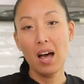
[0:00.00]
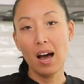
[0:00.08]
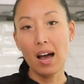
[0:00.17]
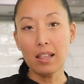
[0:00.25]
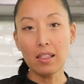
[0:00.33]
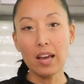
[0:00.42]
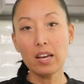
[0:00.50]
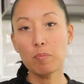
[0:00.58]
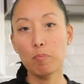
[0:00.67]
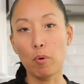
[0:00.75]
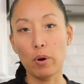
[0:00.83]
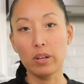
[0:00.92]
I
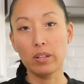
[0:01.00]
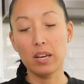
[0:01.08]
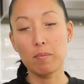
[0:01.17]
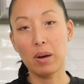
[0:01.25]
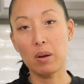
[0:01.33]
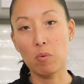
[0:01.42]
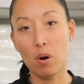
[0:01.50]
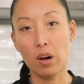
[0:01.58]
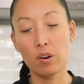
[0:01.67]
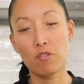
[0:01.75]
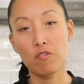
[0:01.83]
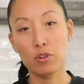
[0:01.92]
like boiling my
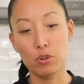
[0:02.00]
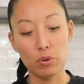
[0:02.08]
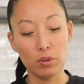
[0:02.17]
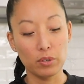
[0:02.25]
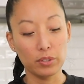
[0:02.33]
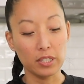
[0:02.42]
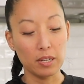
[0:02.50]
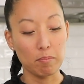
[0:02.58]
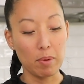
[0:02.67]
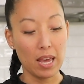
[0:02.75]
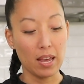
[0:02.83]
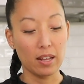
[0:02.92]
water for noodles in
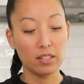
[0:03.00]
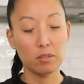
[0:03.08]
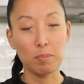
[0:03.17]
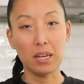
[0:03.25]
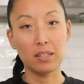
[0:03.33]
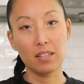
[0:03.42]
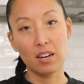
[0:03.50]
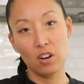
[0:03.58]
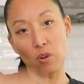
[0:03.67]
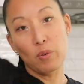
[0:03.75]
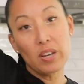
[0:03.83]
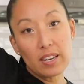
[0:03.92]
pans because then I
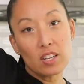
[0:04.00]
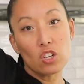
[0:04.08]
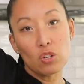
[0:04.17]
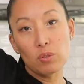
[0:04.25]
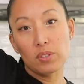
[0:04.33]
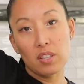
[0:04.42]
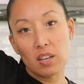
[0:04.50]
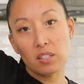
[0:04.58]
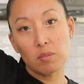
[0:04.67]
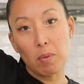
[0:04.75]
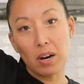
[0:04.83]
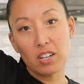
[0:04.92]
don't need to use this
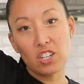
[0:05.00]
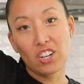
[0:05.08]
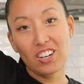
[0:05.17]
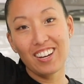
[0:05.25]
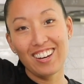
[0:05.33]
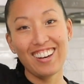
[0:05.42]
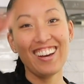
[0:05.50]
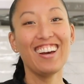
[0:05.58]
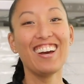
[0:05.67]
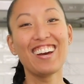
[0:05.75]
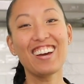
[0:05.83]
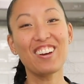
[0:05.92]
much
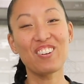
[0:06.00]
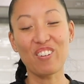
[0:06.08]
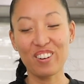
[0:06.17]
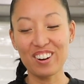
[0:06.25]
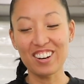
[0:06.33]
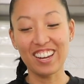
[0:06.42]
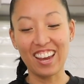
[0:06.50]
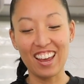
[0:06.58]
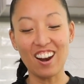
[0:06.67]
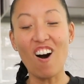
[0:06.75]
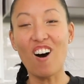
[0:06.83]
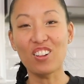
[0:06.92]
in order to
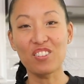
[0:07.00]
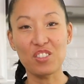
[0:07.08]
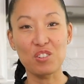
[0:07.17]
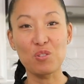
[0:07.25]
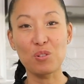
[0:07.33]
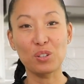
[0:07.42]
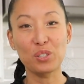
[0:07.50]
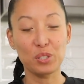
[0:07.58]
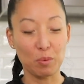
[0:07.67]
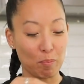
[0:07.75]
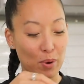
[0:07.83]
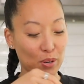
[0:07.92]
get all of the noodles
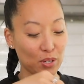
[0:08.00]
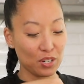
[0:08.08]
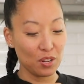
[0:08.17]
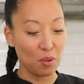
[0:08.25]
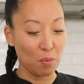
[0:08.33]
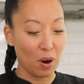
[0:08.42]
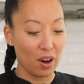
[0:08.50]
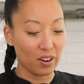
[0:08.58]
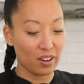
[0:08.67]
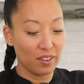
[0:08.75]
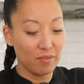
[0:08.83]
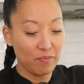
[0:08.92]
submerged in the
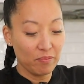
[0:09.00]
water.